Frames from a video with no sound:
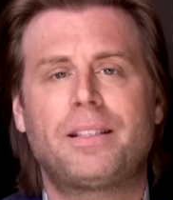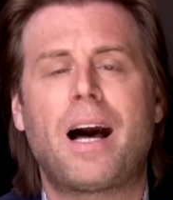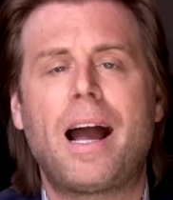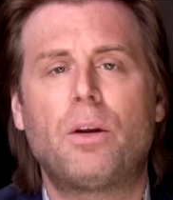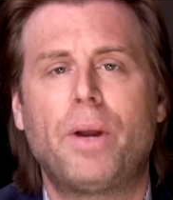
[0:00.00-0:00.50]

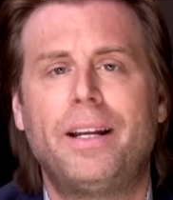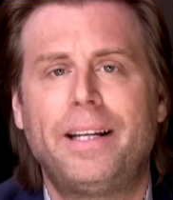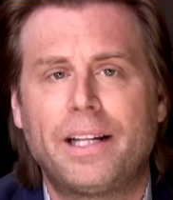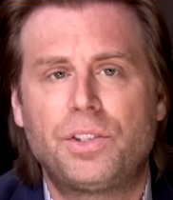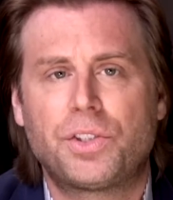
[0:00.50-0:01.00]
tirade
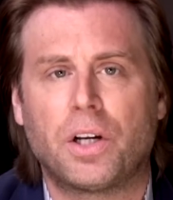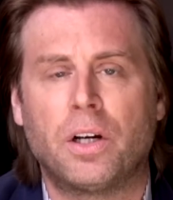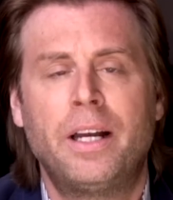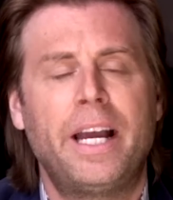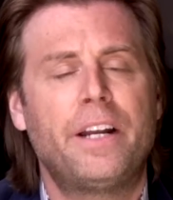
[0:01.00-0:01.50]
against
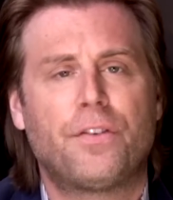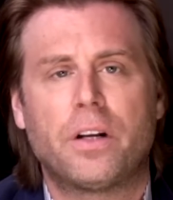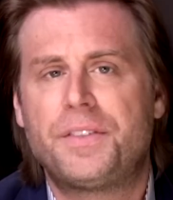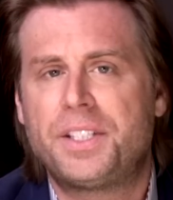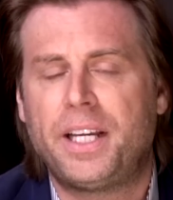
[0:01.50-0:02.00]
her in
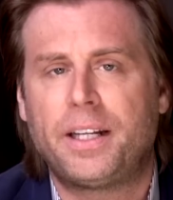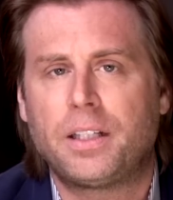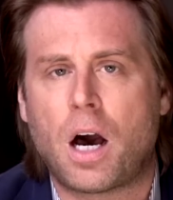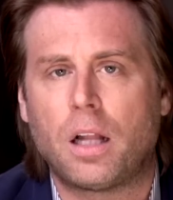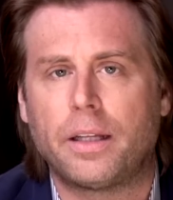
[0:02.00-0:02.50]
front of CNN
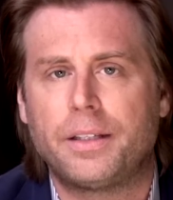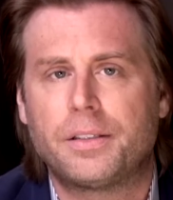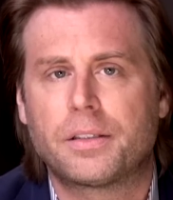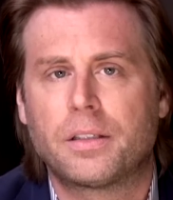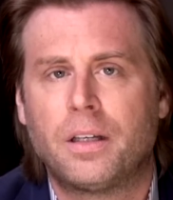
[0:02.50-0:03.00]

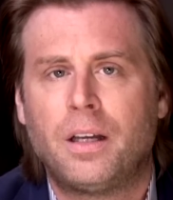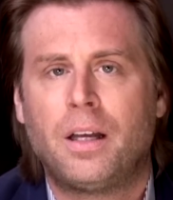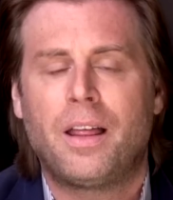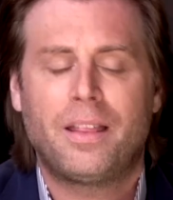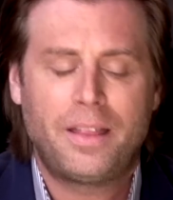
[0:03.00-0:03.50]
colleagues.
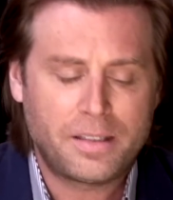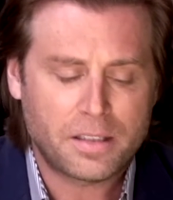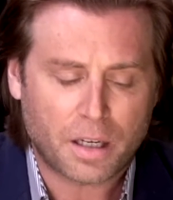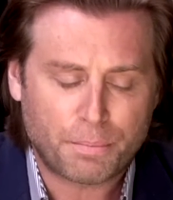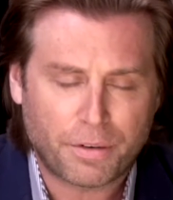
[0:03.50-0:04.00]
This
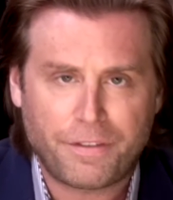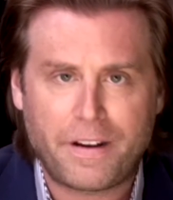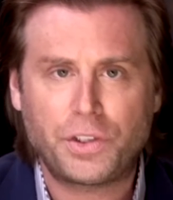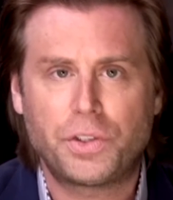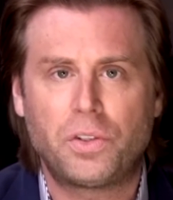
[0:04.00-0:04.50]
is
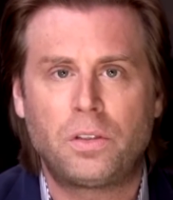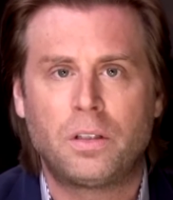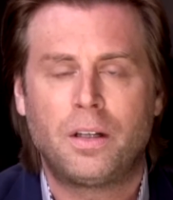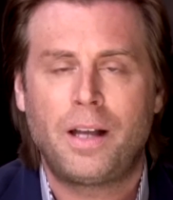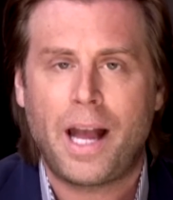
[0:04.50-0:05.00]
unprofessional
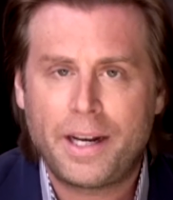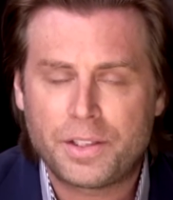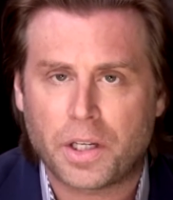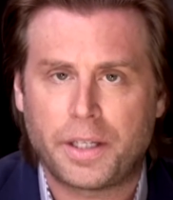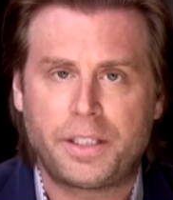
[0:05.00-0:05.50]
and
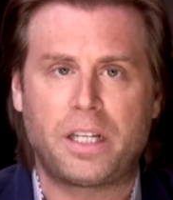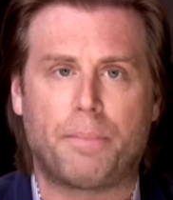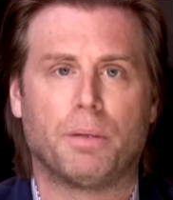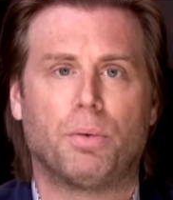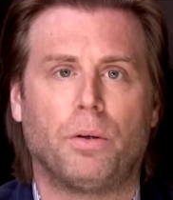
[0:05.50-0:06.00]
it's
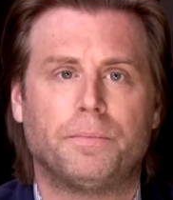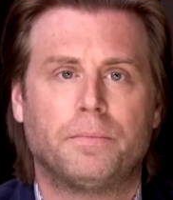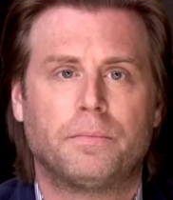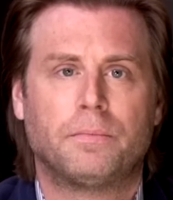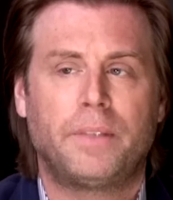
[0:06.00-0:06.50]
unacceptable.
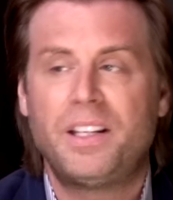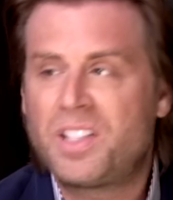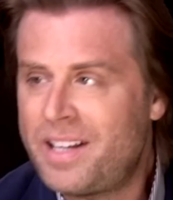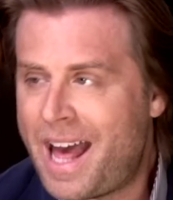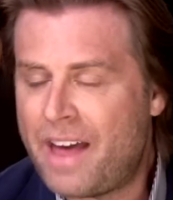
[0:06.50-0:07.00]
It is
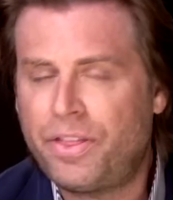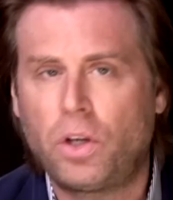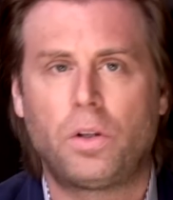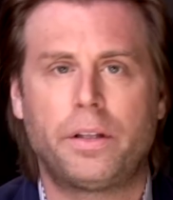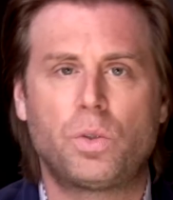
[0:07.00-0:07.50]

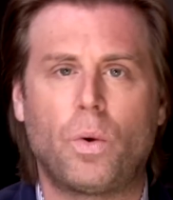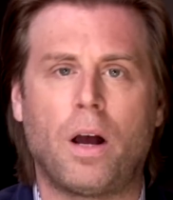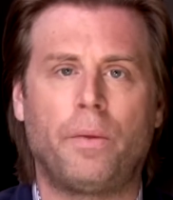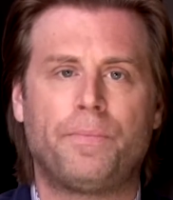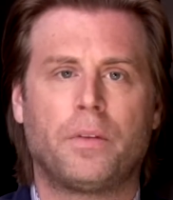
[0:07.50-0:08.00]
unethical as
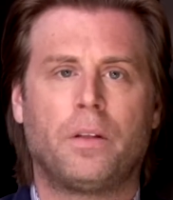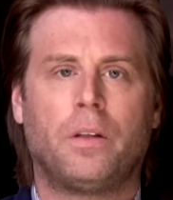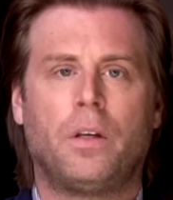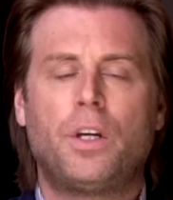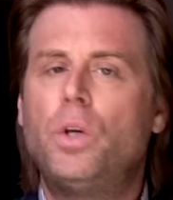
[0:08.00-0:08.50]
well.
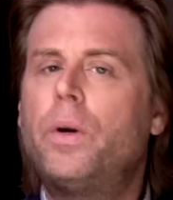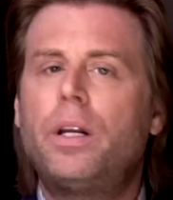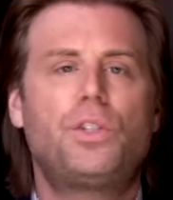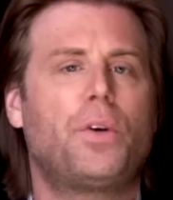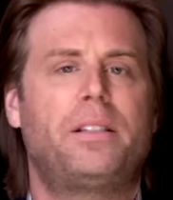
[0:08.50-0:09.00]
You can
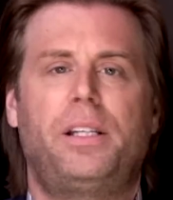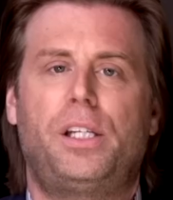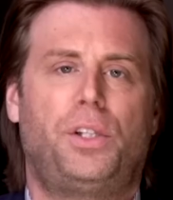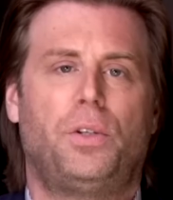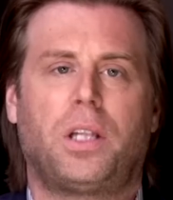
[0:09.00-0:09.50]
address
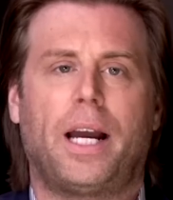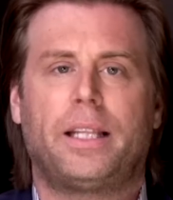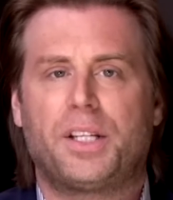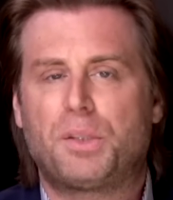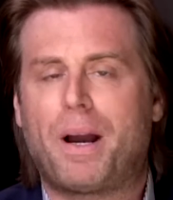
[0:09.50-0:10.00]
issues like
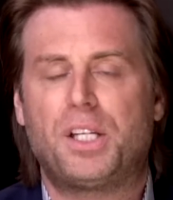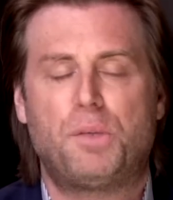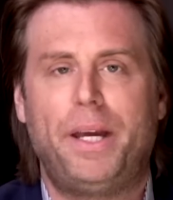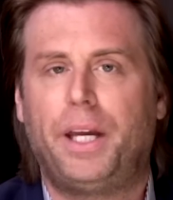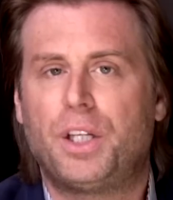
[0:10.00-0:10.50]
this by
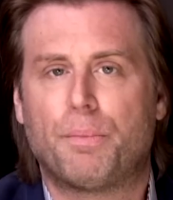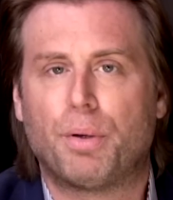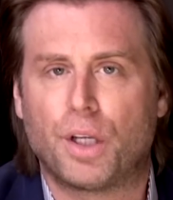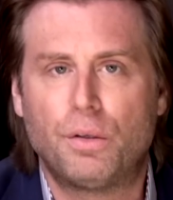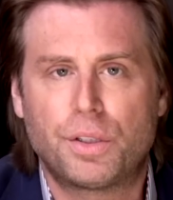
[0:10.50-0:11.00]
speaking to
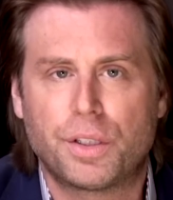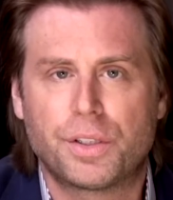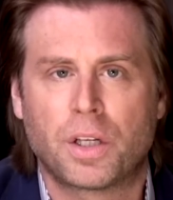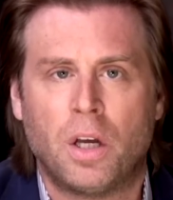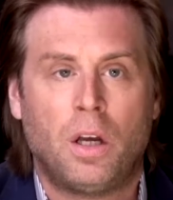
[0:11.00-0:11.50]
producers